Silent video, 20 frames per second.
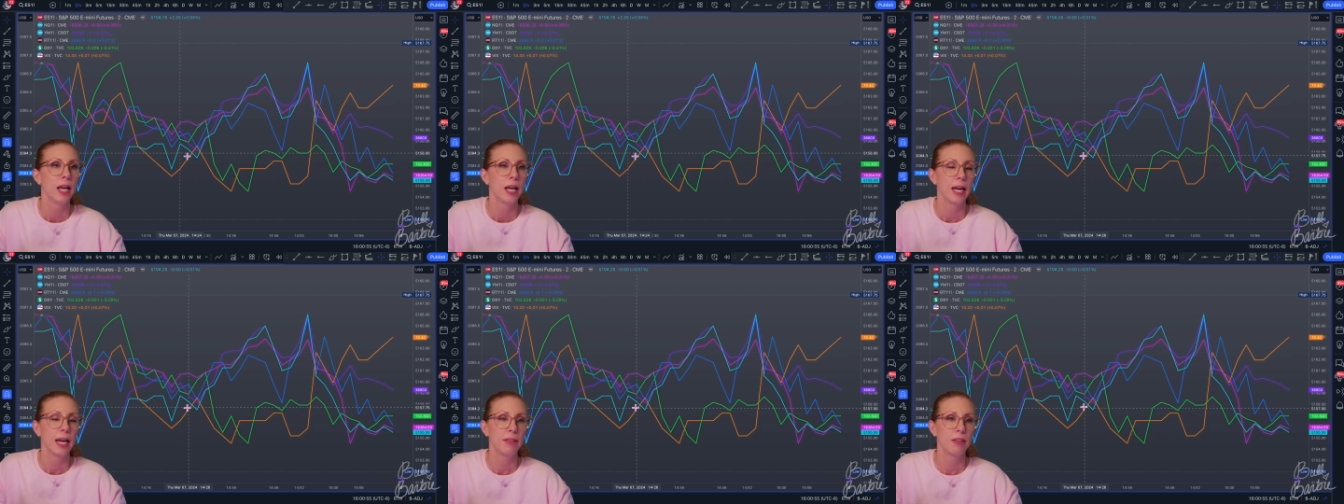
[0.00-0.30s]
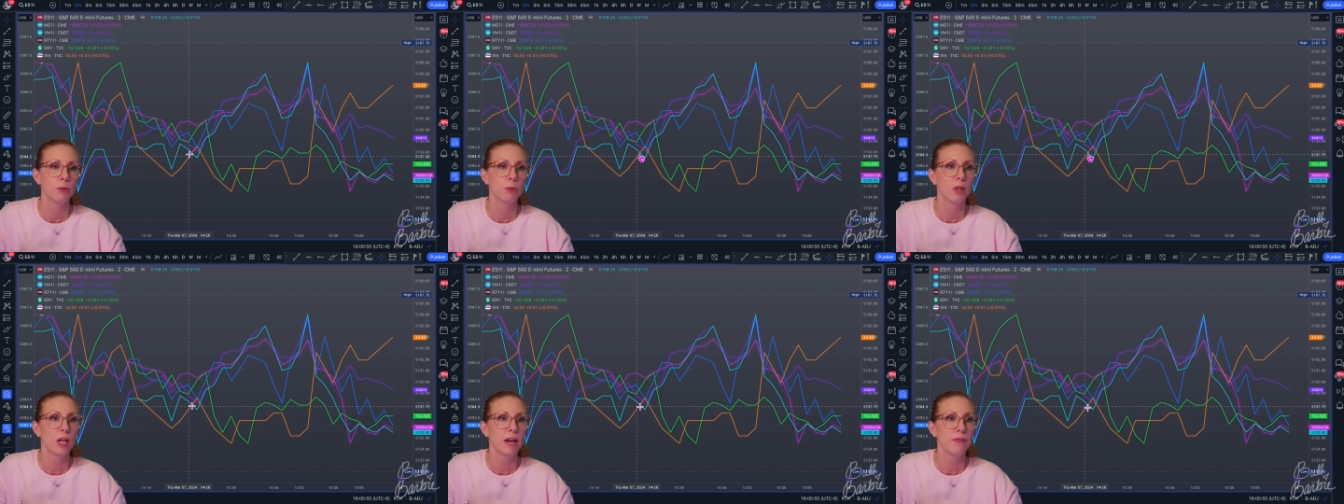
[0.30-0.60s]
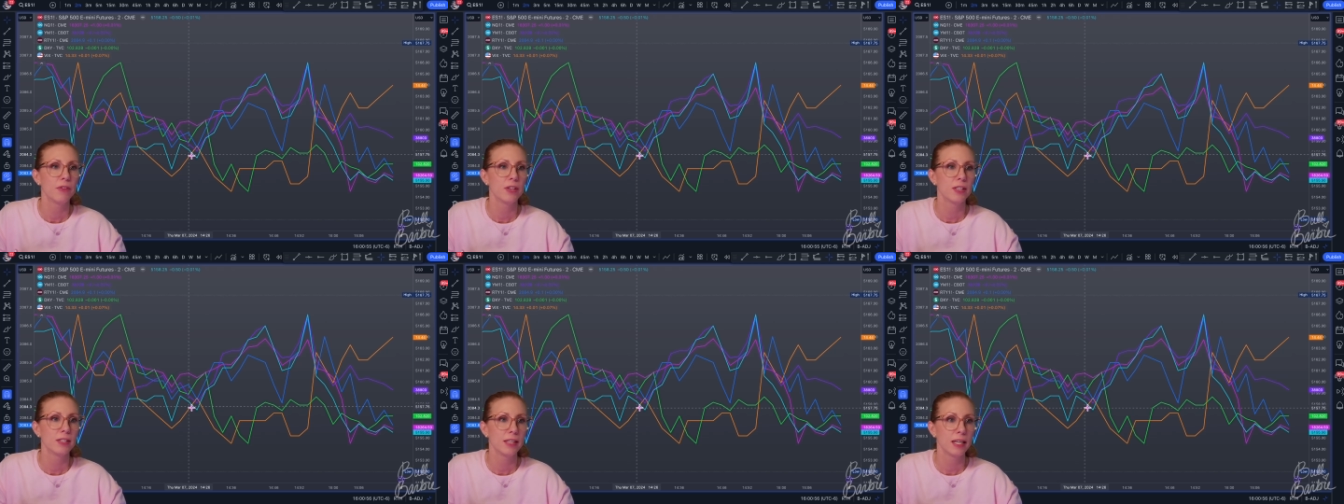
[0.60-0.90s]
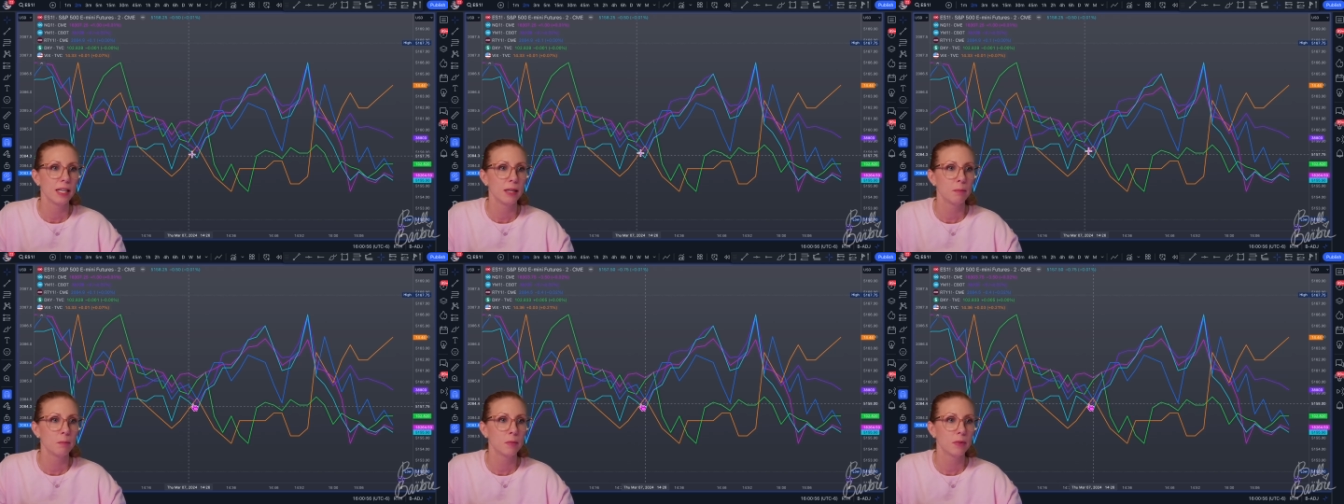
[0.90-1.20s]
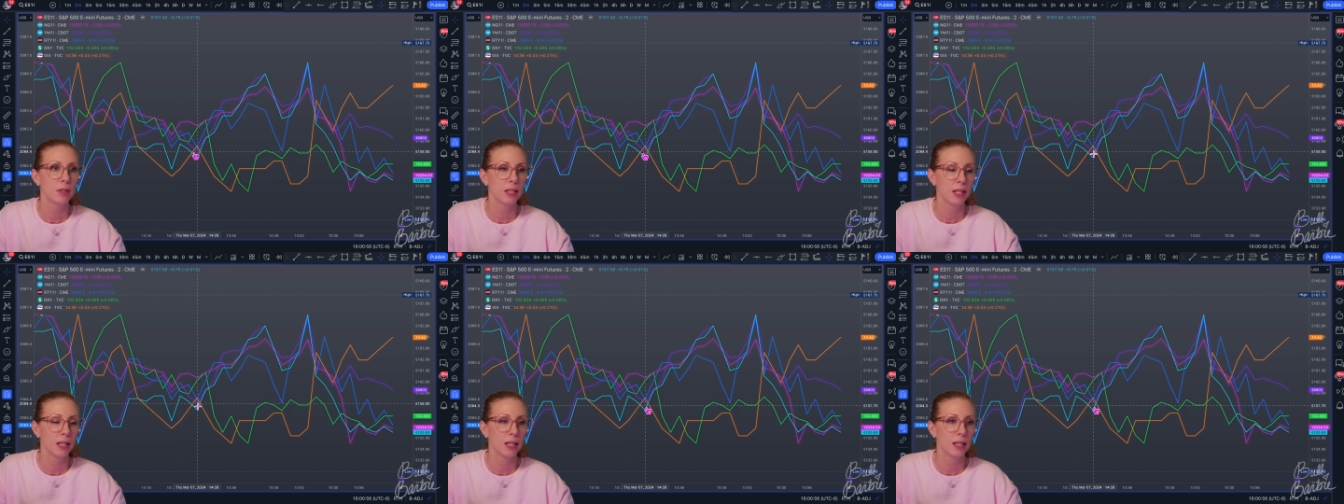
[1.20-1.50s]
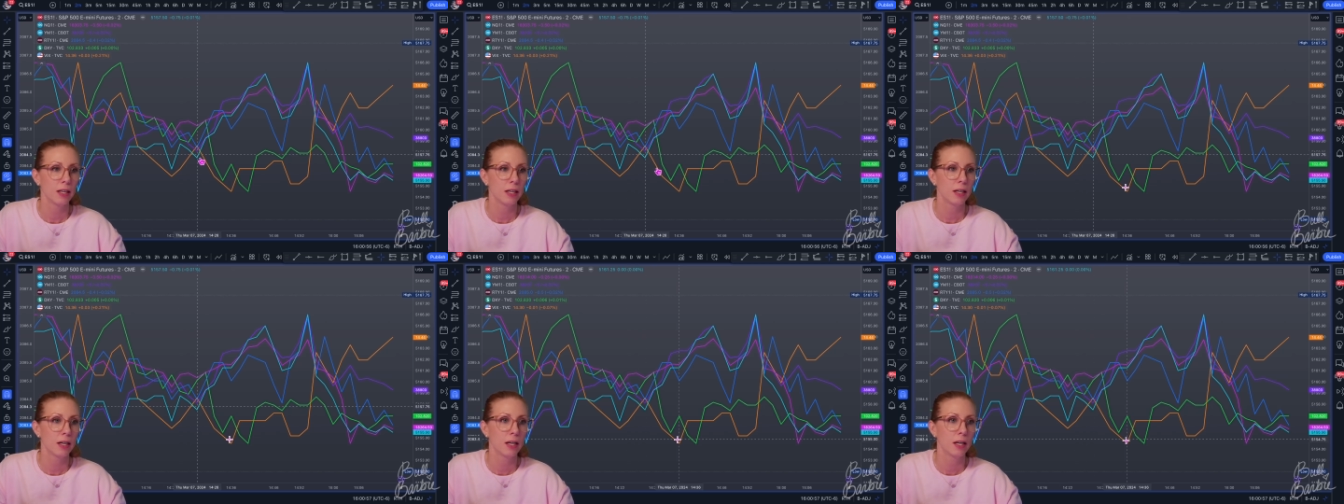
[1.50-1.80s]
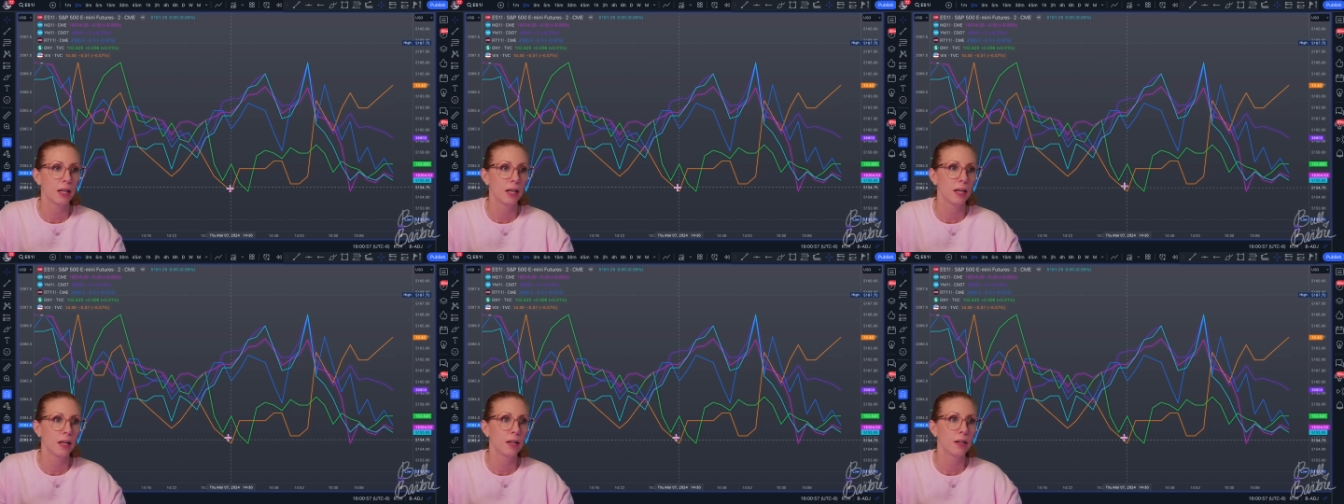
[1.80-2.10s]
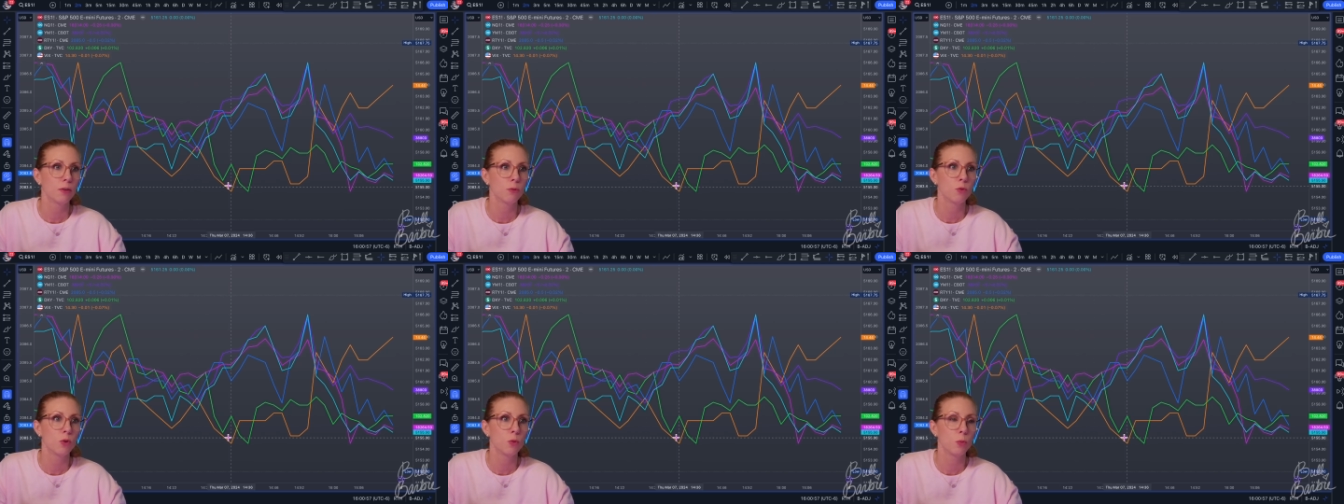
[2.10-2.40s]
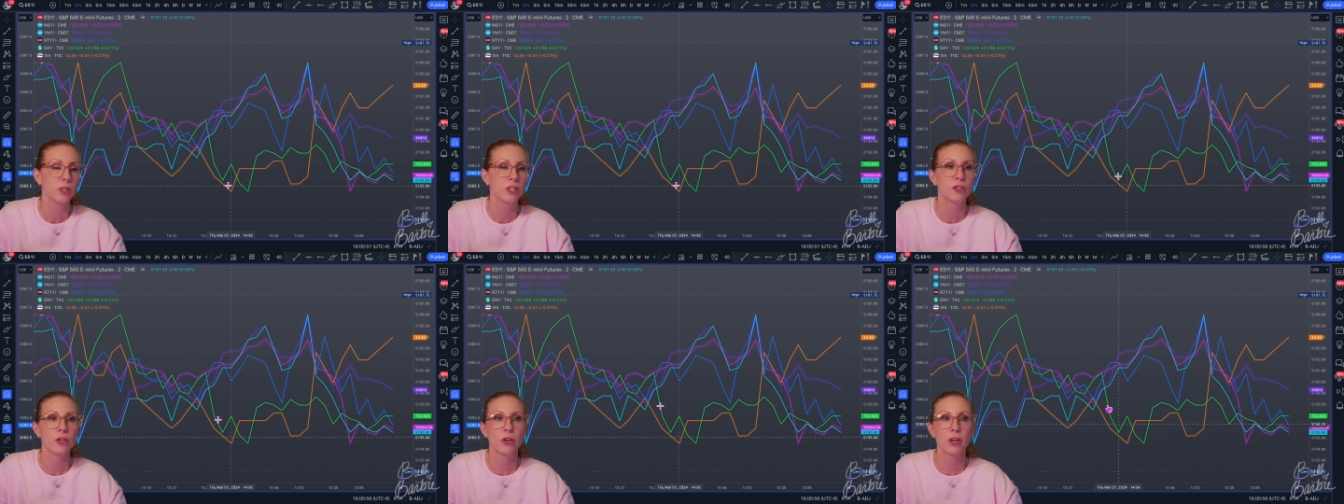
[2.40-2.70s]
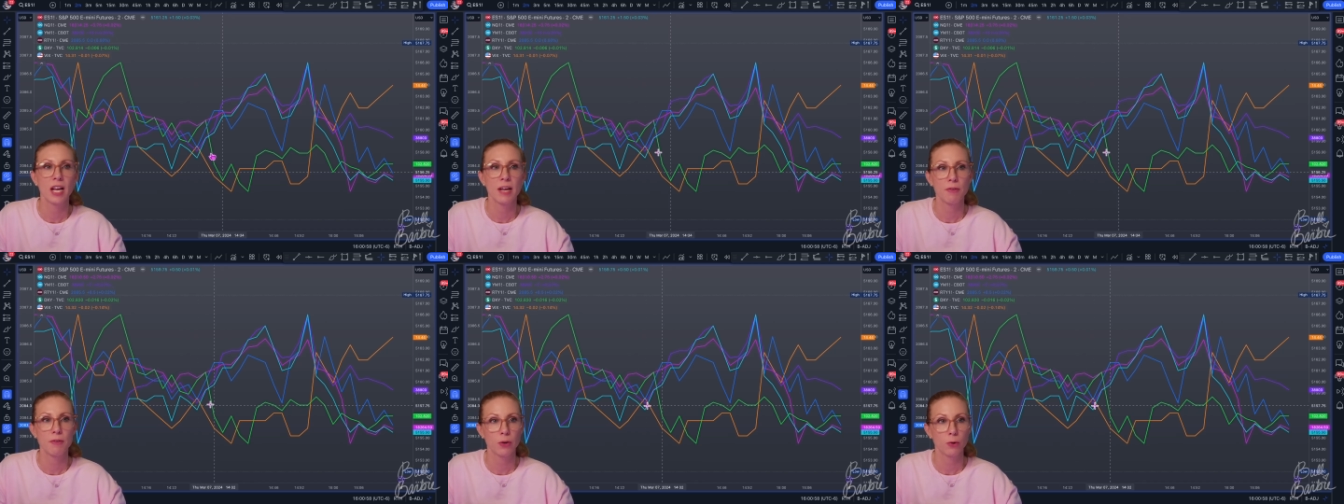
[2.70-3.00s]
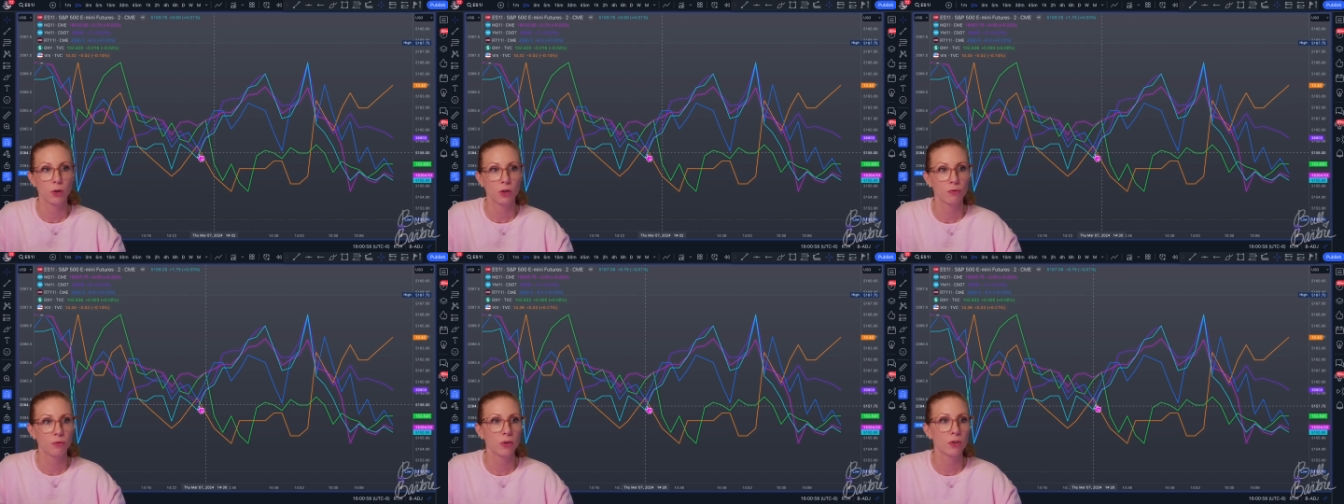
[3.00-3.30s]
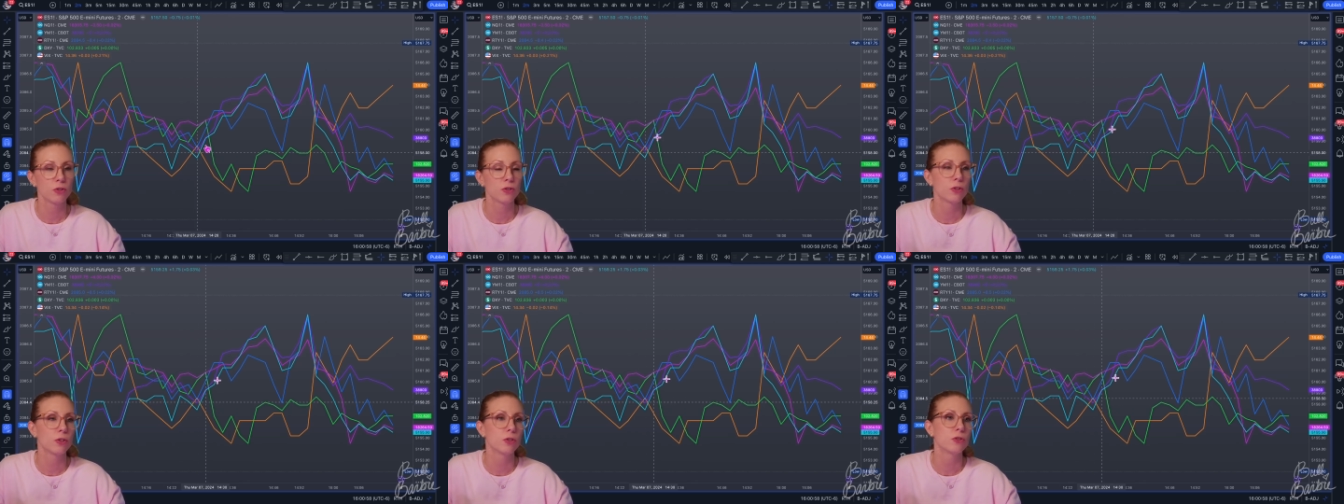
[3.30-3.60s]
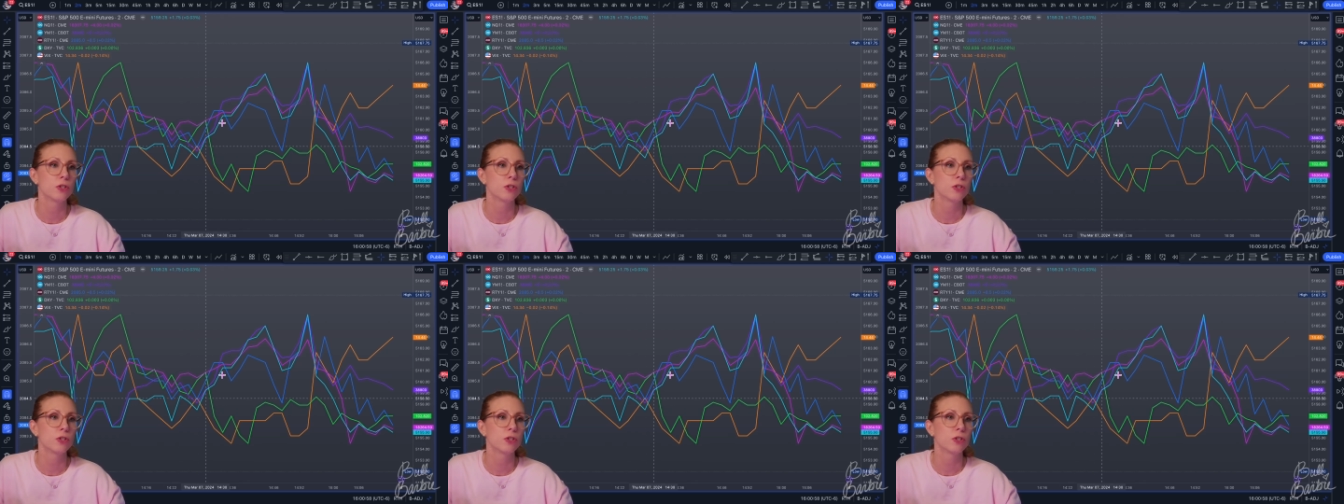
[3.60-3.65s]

And then we'll have the same thing uh, when we start having a reversal.